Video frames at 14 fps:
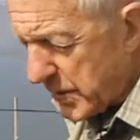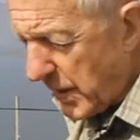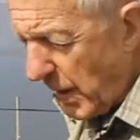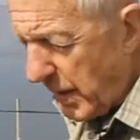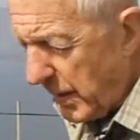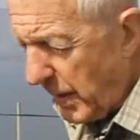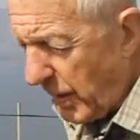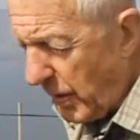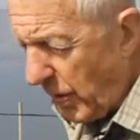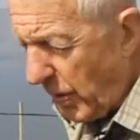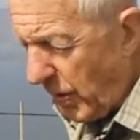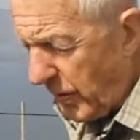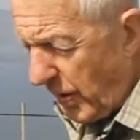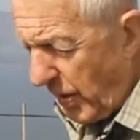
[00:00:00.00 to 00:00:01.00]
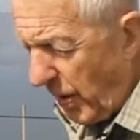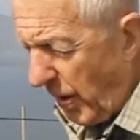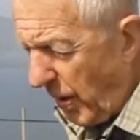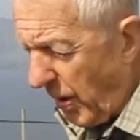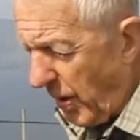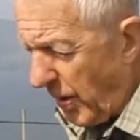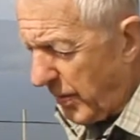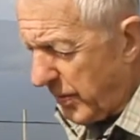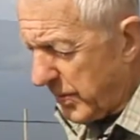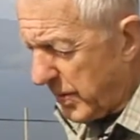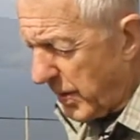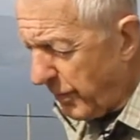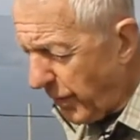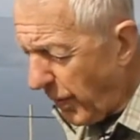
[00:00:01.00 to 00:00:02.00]
standing on are
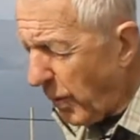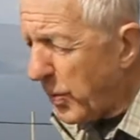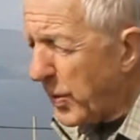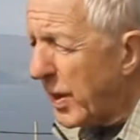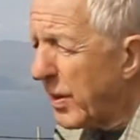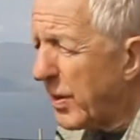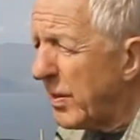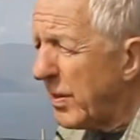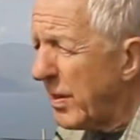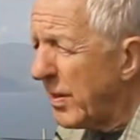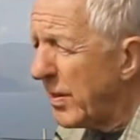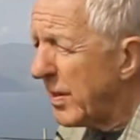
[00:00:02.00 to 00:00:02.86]
Devonian.